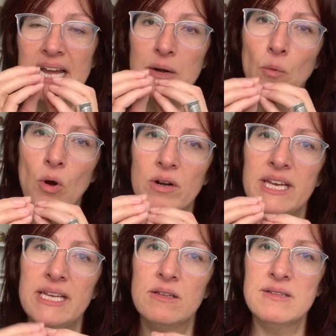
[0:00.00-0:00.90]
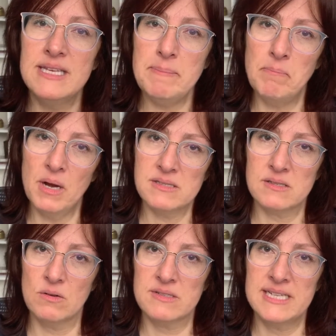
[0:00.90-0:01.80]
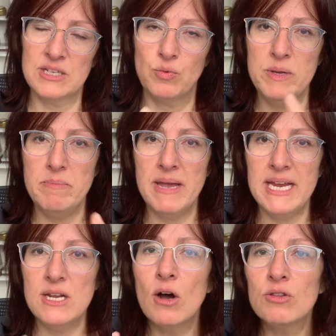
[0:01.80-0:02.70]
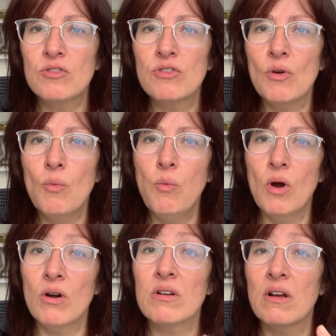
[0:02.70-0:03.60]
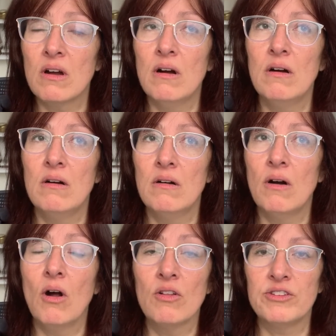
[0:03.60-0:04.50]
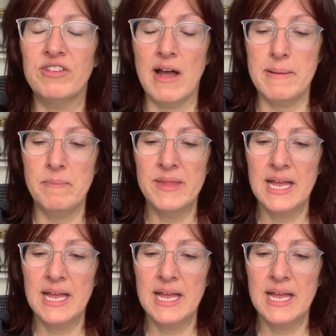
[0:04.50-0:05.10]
and working the deep muscles that we may not work uh, all the time.